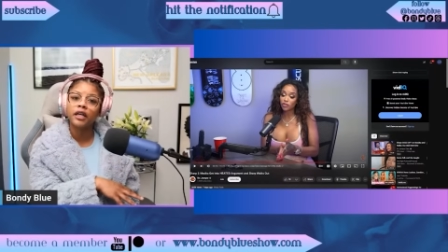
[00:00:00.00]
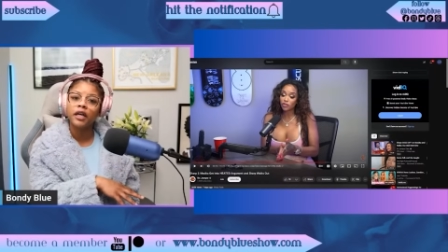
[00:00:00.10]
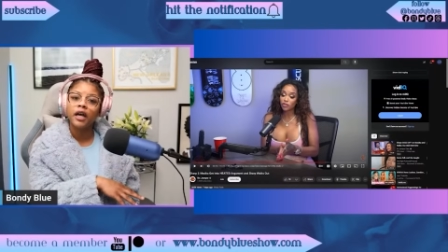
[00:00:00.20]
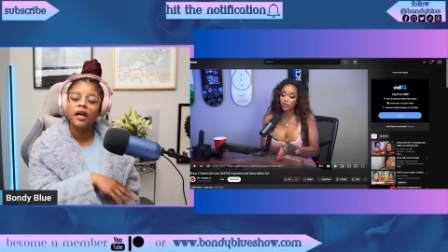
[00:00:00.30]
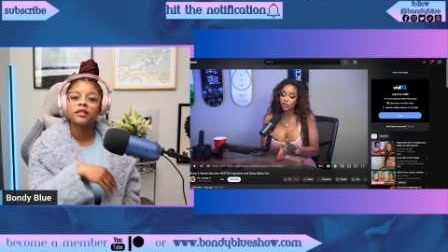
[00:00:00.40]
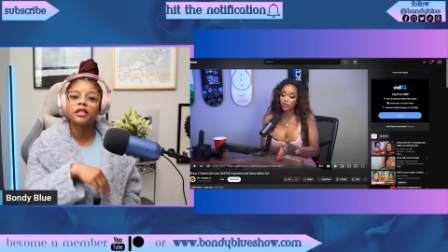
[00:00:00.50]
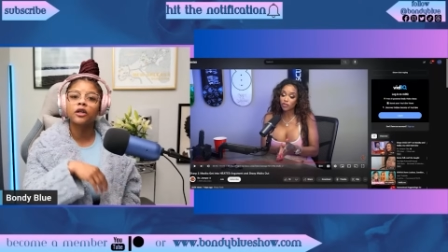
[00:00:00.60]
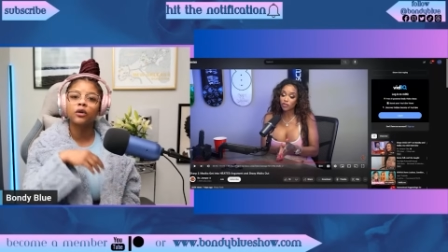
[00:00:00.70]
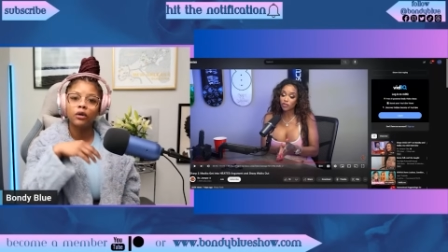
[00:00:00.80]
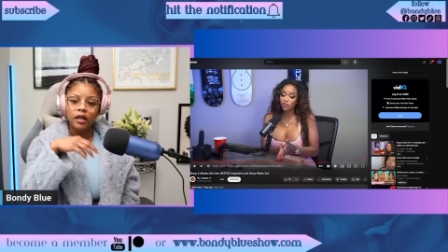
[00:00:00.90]

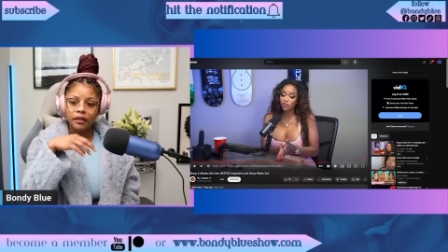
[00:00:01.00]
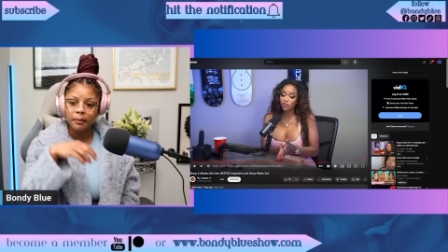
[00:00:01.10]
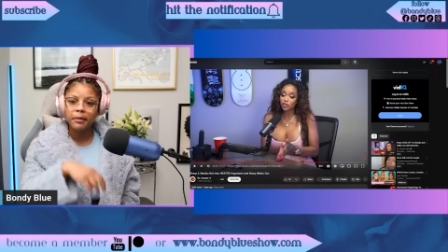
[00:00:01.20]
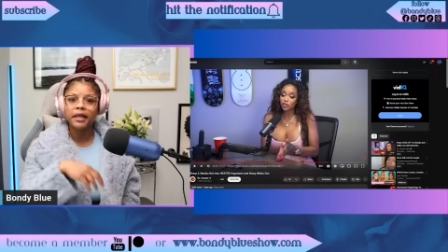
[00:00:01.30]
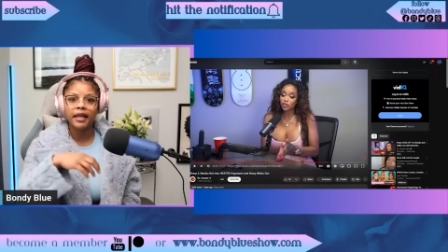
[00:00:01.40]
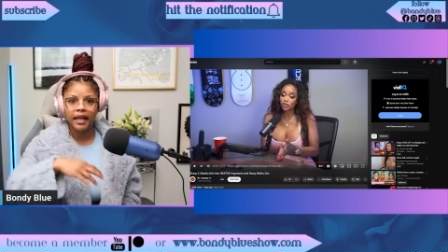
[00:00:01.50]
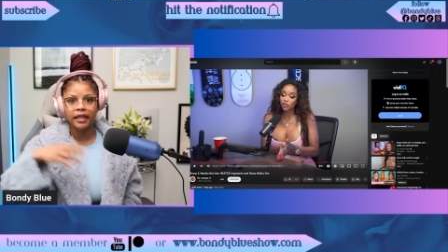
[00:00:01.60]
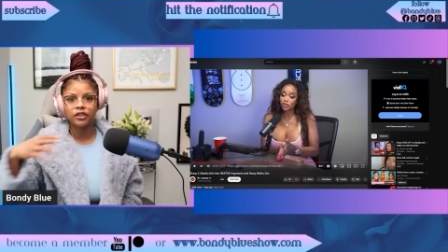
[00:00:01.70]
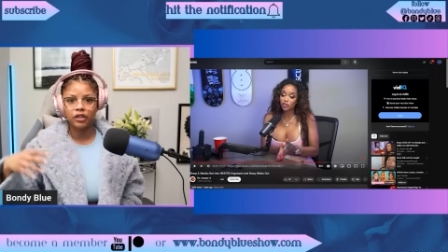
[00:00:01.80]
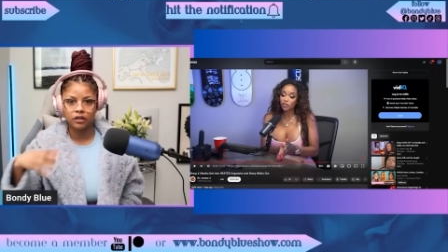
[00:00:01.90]
until the men
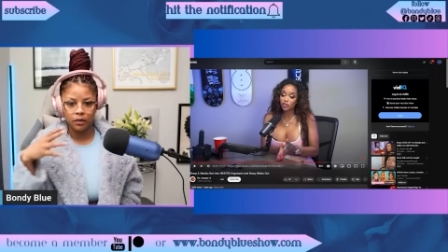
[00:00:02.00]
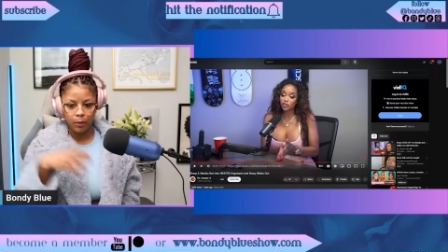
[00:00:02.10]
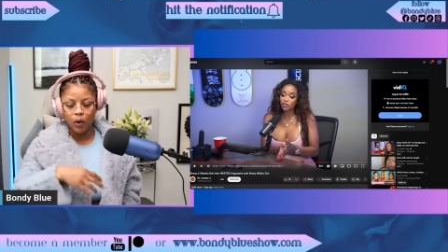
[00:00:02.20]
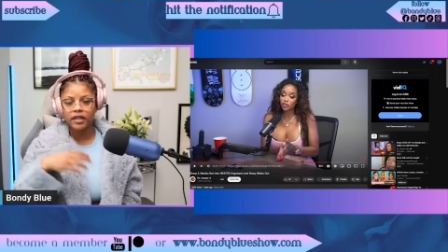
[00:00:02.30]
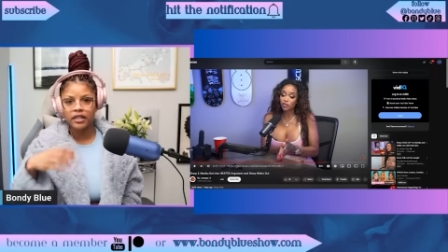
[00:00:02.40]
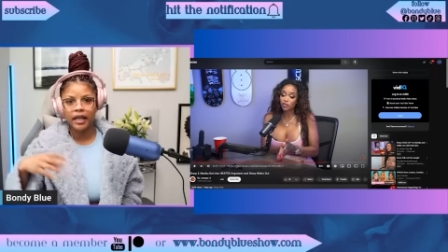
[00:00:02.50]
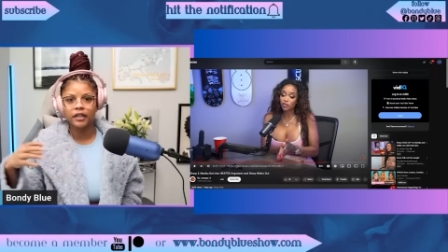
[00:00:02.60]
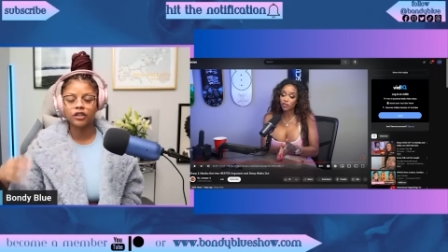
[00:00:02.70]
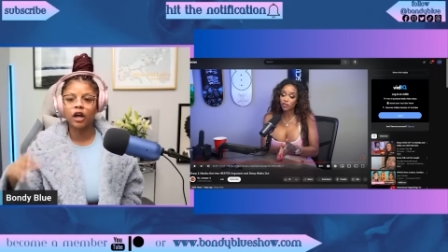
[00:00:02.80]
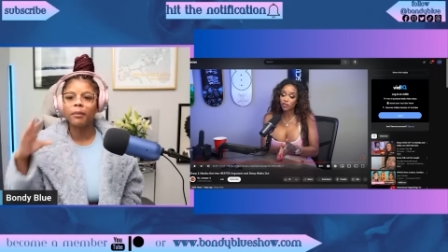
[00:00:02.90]
aged, the boys
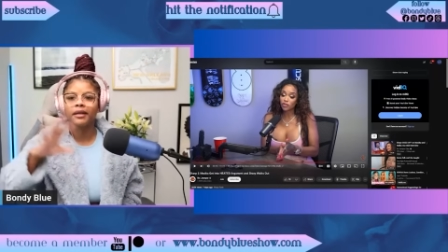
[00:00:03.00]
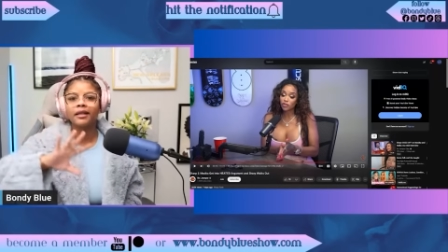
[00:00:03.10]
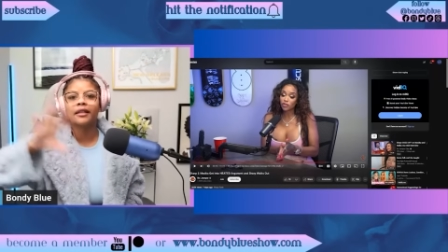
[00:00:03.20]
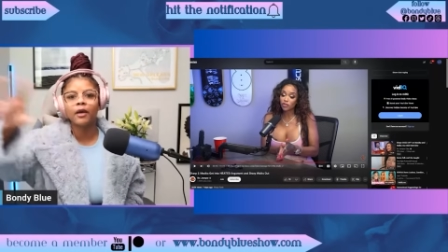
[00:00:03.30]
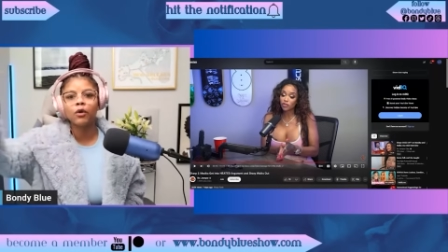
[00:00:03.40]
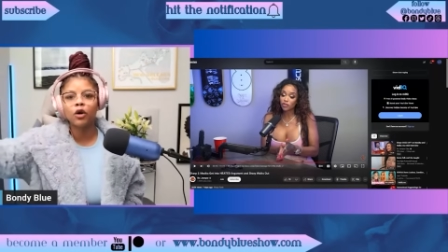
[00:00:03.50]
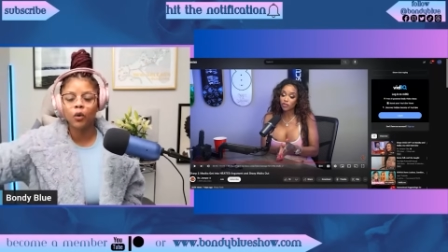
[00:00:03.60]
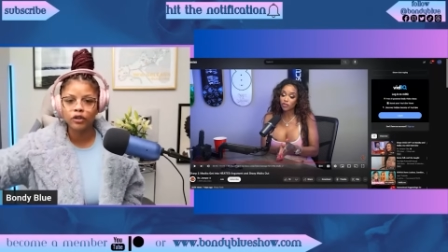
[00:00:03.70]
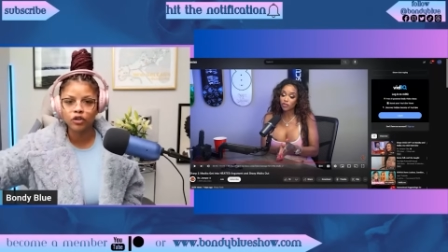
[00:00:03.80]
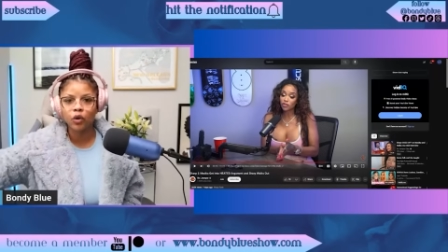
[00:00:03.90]
aged up, and then they would go
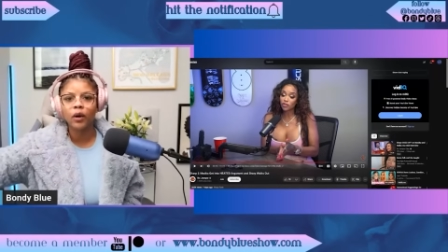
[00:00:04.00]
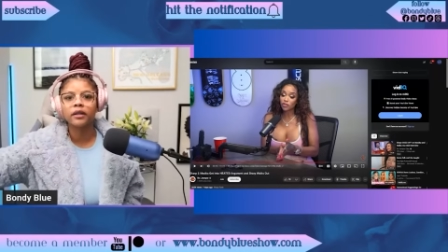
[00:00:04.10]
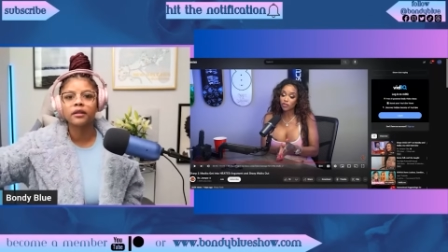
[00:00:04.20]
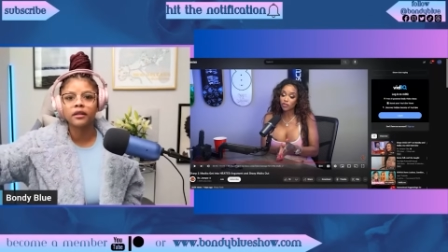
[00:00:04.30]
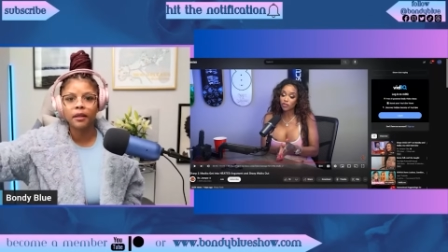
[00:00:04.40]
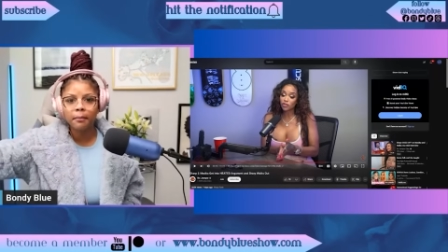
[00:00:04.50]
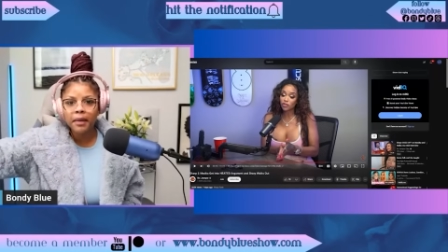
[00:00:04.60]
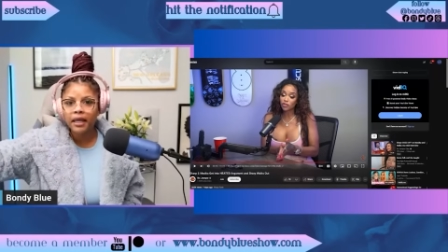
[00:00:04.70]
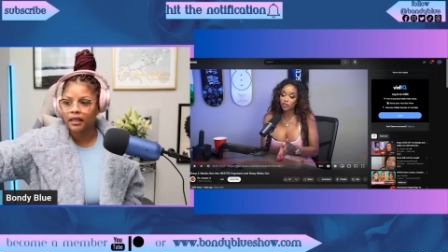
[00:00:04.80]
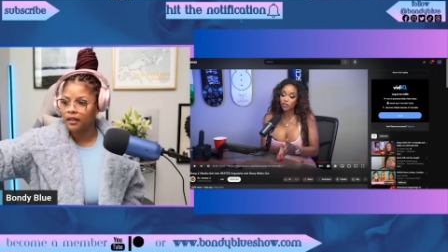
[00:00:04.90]
and join the
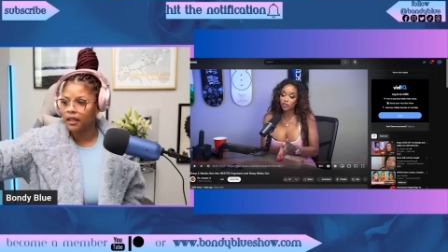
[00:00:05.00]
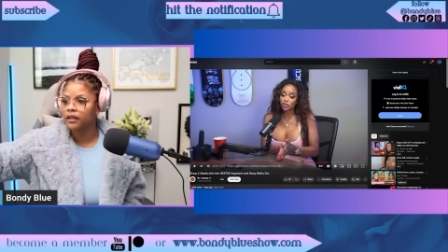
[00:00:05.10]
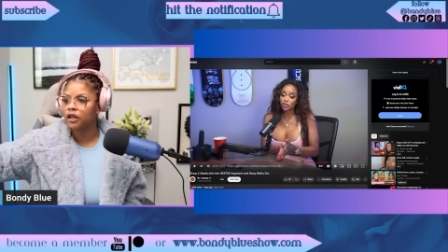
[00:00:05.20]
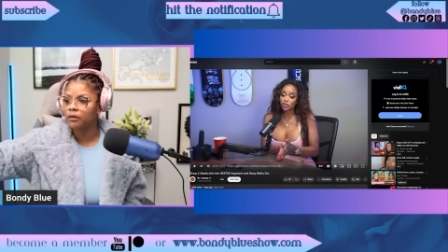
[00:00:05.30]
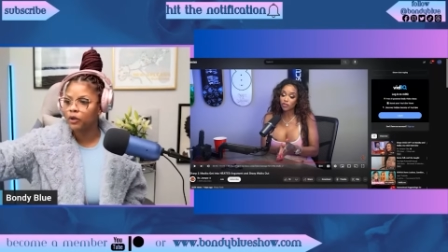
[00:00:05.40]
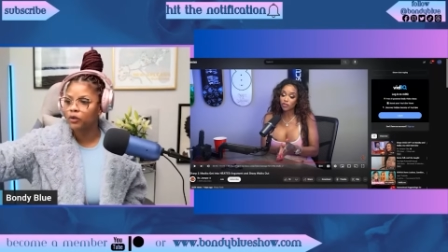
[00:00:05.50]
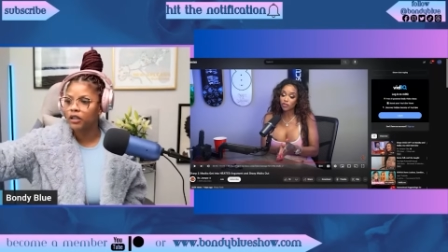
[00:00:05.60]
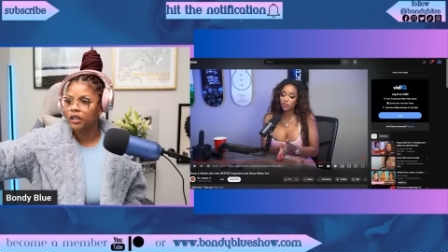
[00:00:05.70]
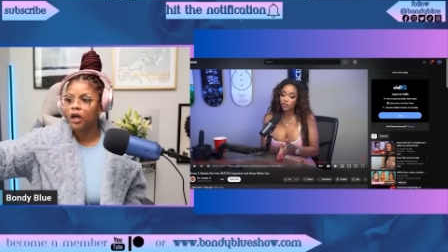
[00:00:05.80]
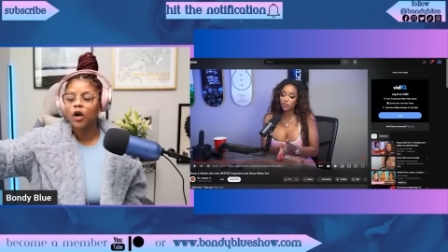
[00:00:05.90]
men in the
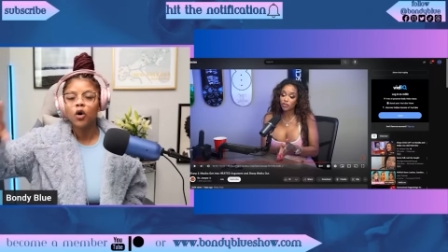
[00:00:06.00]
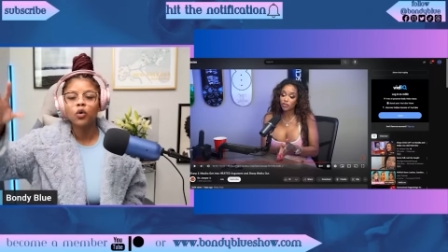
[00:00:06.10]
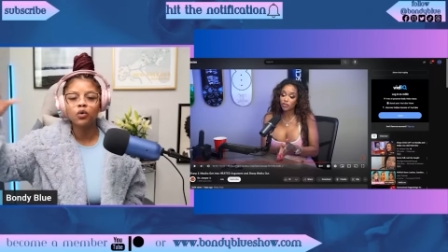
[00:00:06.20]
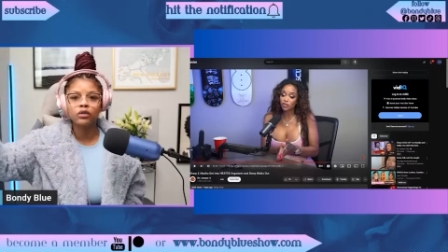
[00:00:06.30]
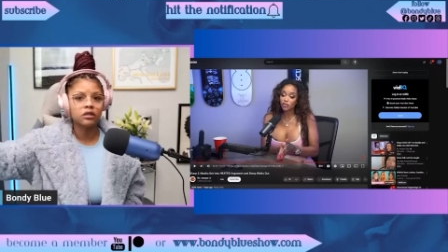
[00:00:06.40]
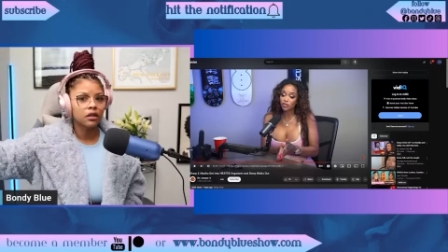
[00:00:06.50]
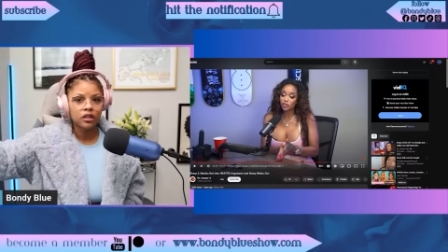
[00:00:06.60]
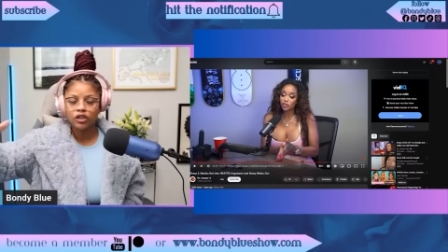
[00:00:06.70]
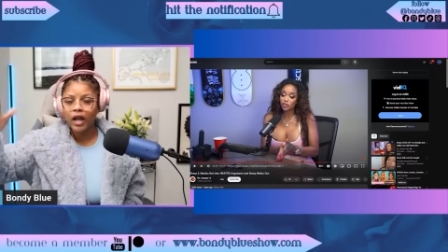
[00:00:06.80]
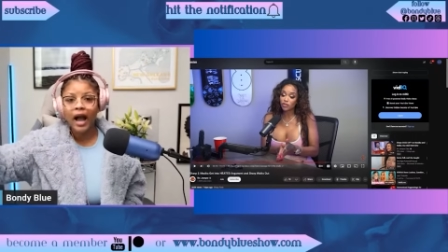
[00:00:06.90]
community whose
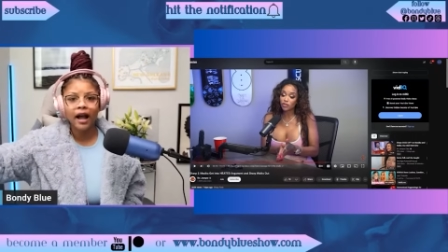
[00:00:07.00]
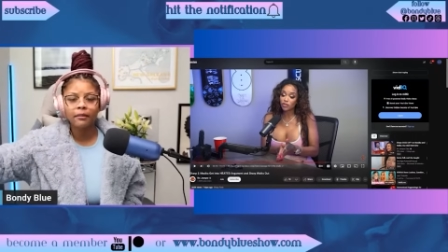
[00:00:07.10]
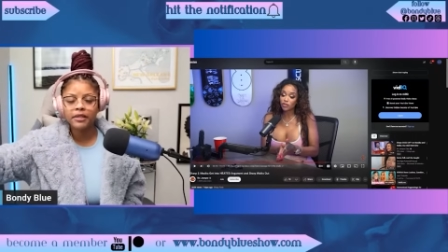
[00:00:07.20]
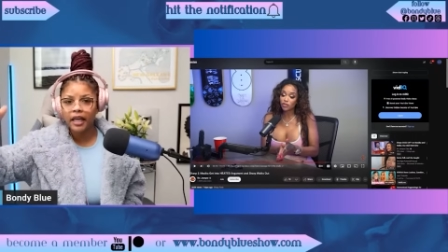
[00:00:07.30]
jobs,